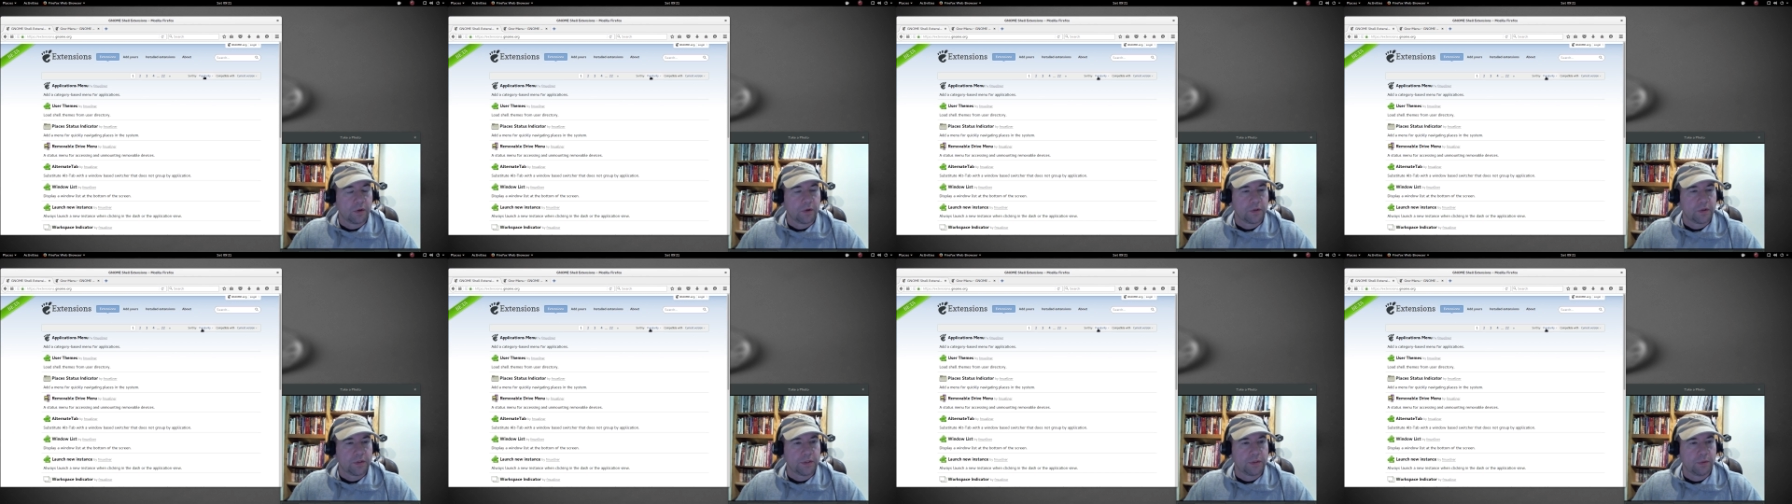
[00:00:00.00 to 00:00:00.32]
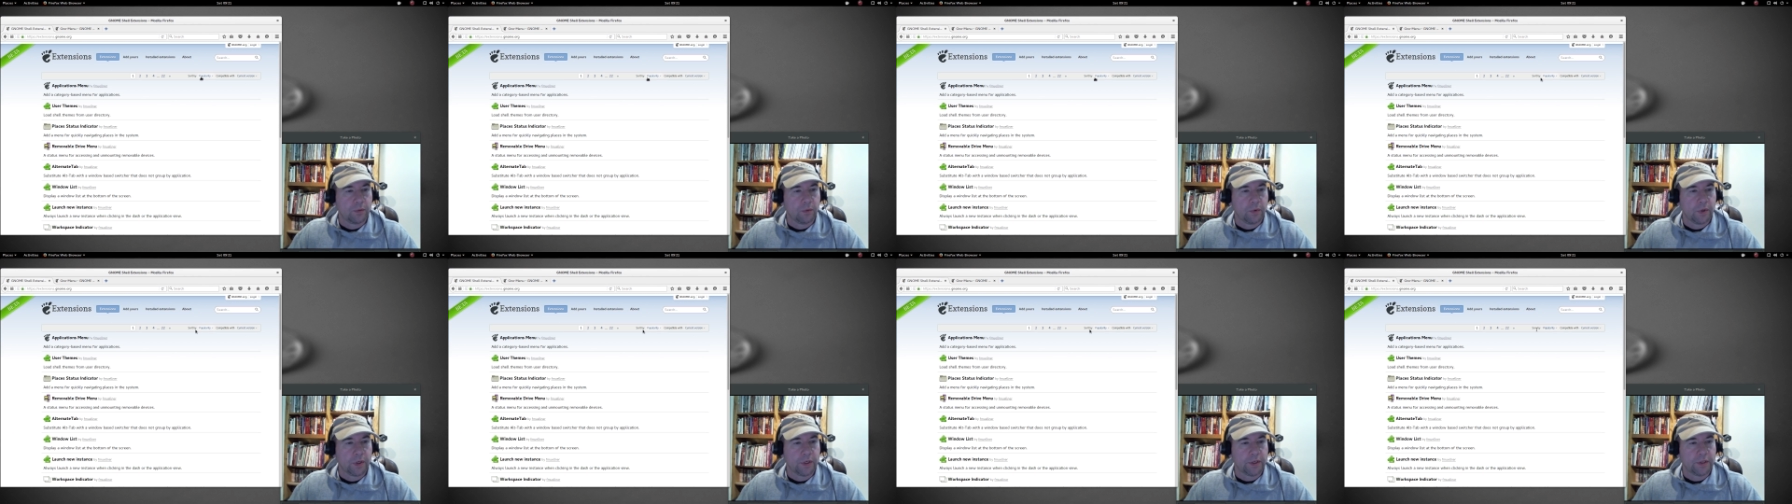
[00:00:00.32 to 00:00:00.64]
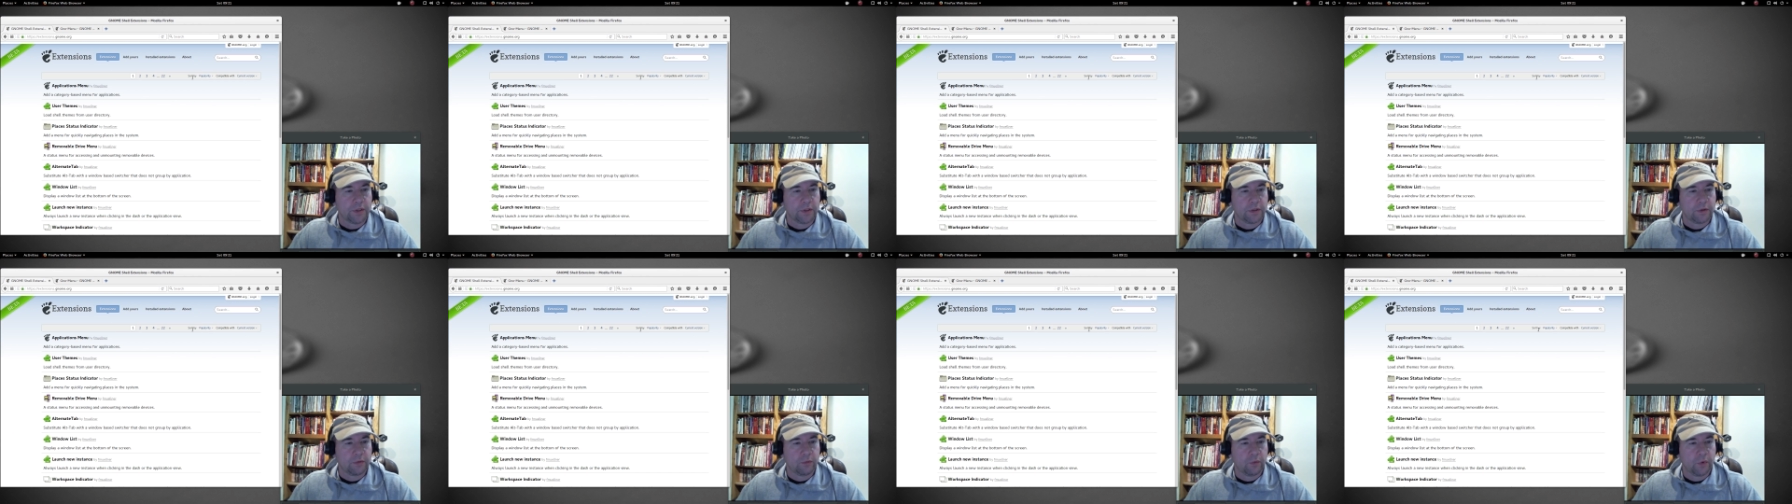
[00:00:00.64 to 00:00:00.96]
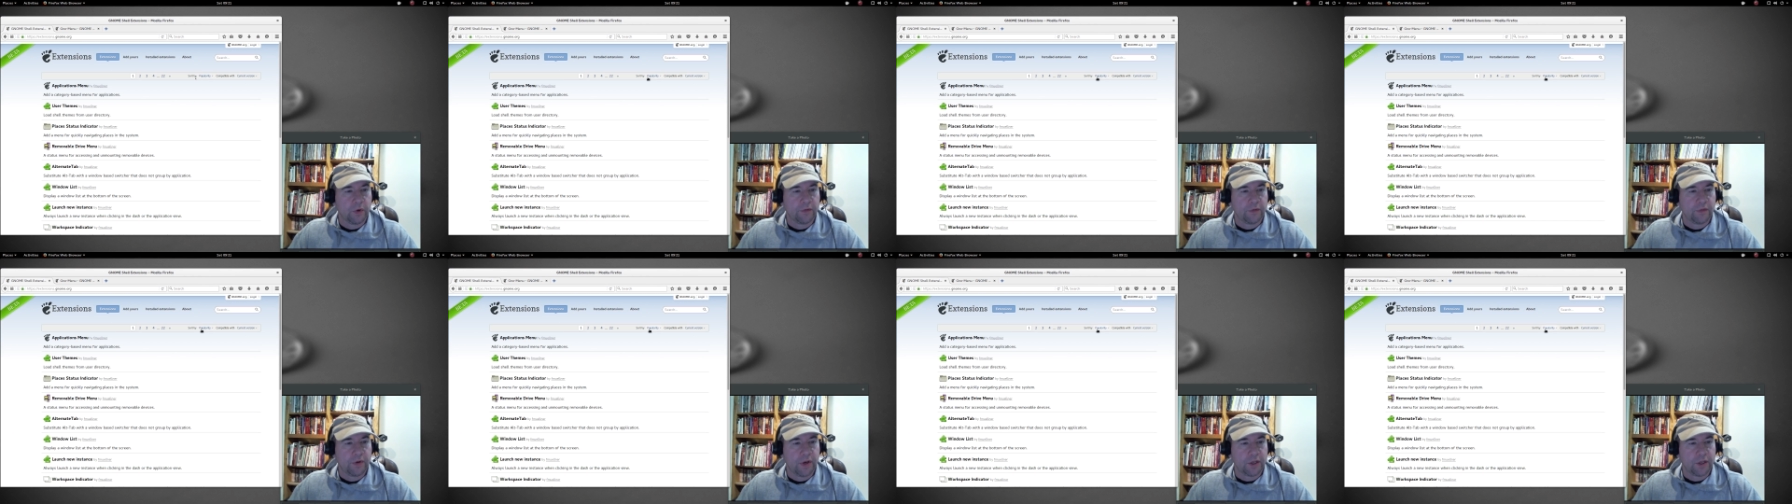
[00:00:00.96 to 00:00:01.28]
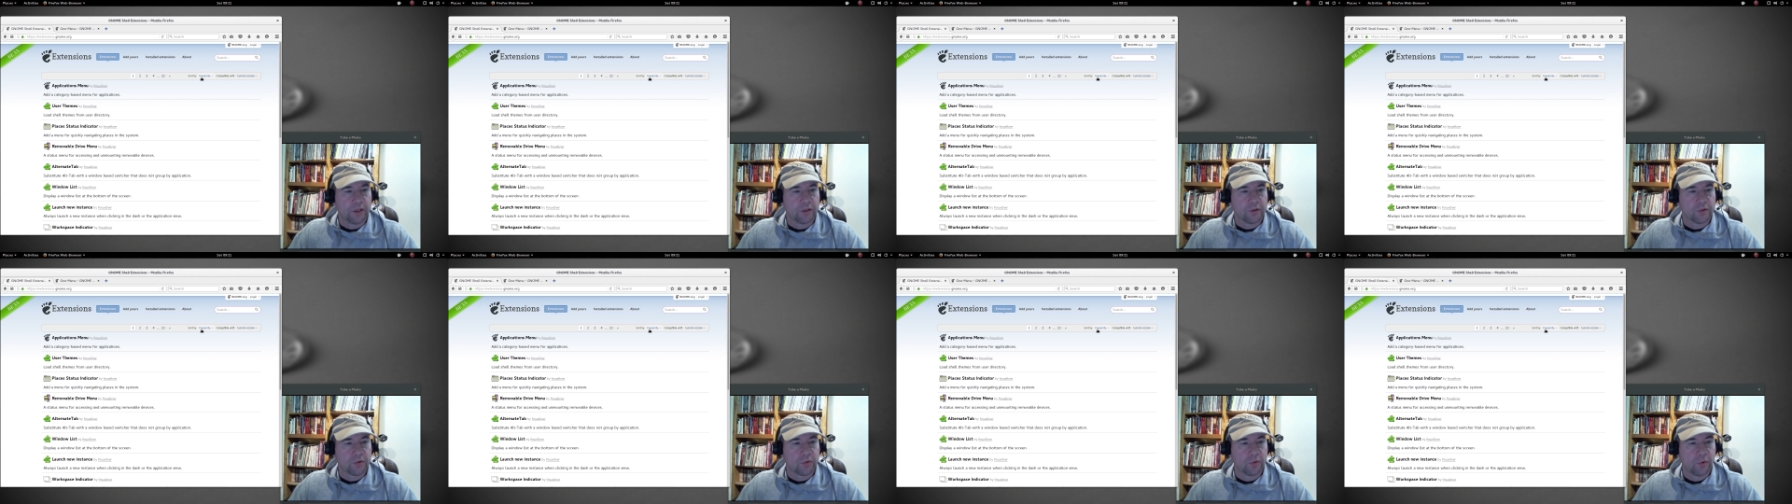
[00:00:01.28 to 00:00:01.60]
see where, you, where you've got
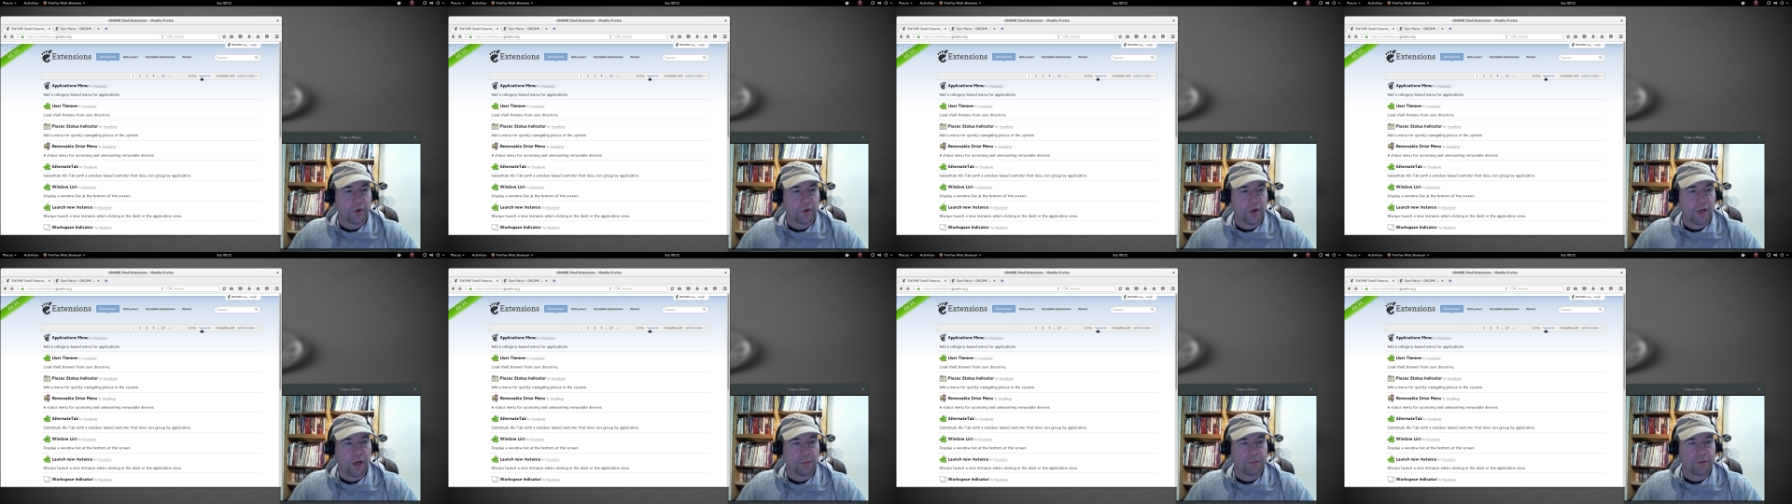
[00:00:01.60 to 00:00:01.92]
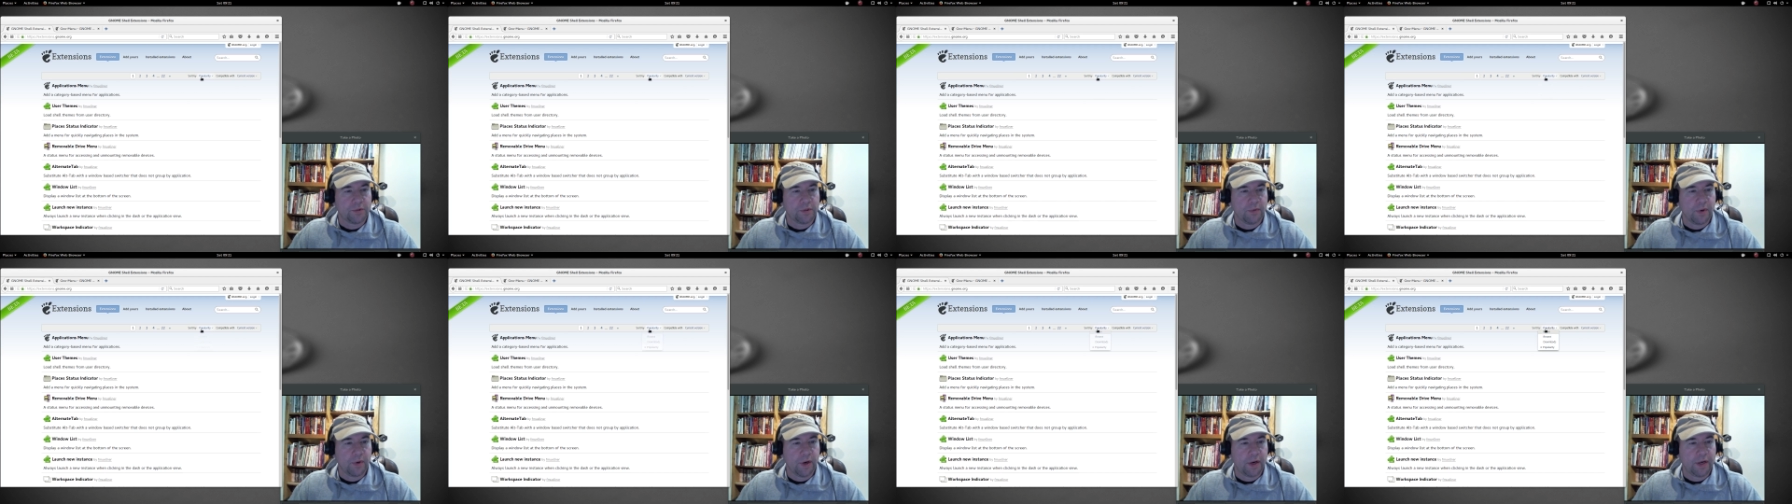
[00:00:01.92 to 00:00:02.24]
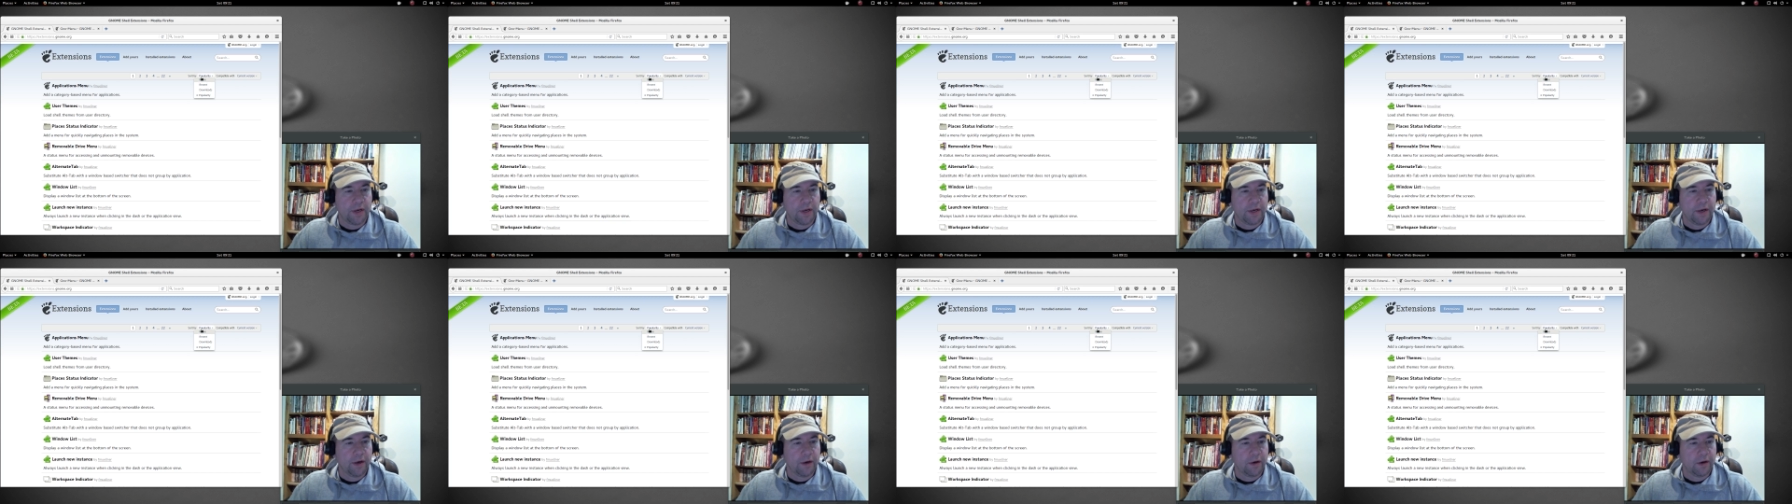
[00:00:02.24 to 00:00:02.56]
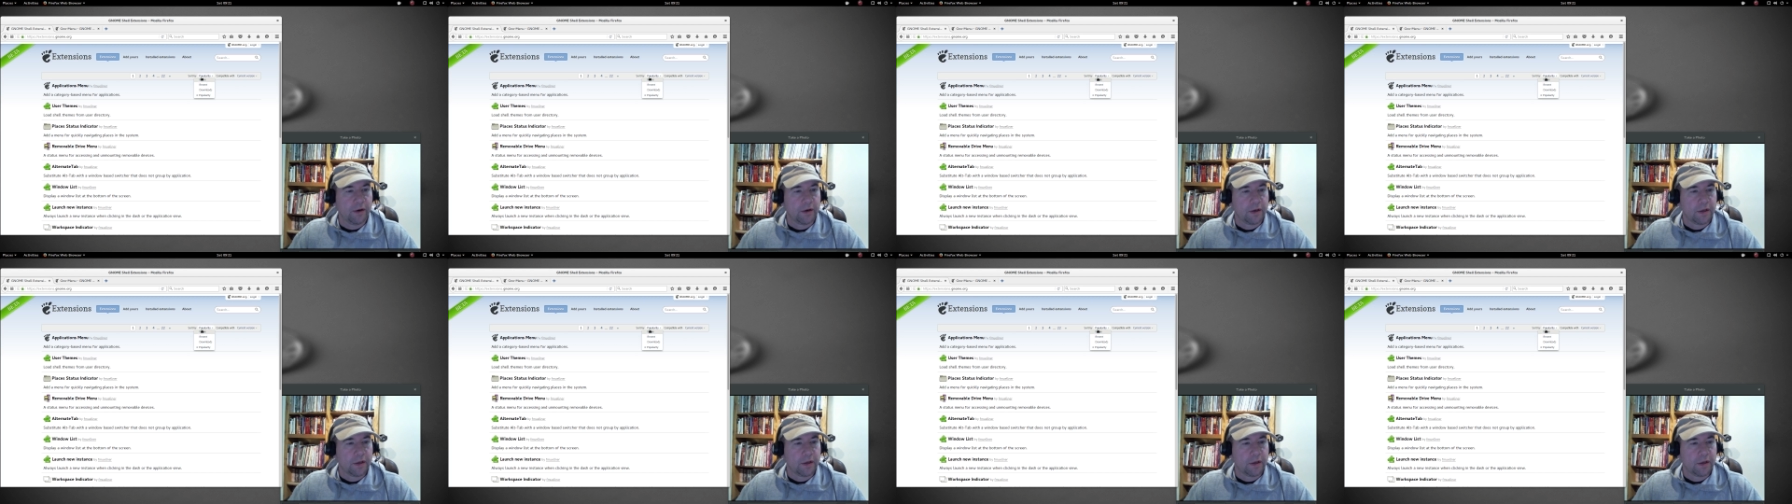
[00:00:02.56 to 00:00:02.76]
your sort option right here.